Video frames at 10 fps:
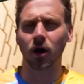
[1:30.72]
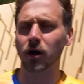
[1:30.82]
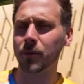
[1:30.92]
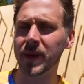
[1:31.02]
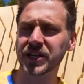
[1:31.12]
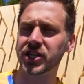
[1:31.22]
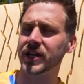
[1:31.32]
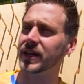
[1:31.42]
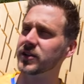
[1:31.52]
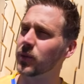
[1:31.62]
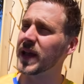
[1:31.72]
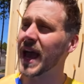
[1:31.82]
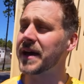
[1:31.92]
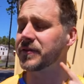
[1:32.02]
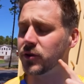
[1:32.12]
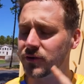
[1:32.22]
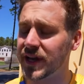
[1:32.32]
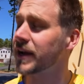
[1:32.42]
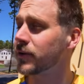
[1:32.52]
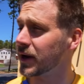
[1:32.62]
our mission is we have to
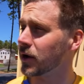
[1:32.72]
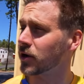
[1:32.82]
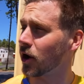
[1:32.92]
decorate our